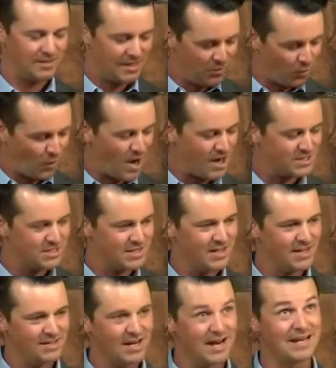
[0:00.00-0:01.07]
He walks
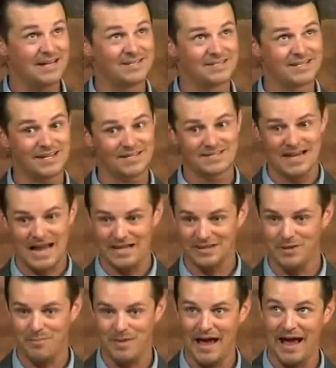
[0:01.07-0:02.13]
in and he sits
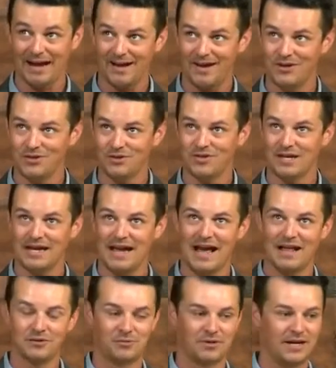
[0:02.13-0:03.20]
at the back under the
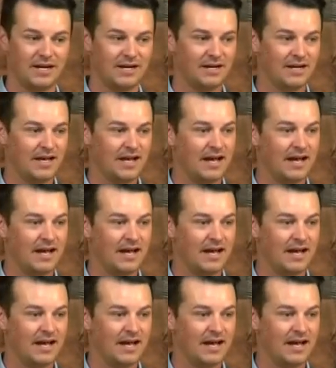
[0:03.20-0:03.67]
gallery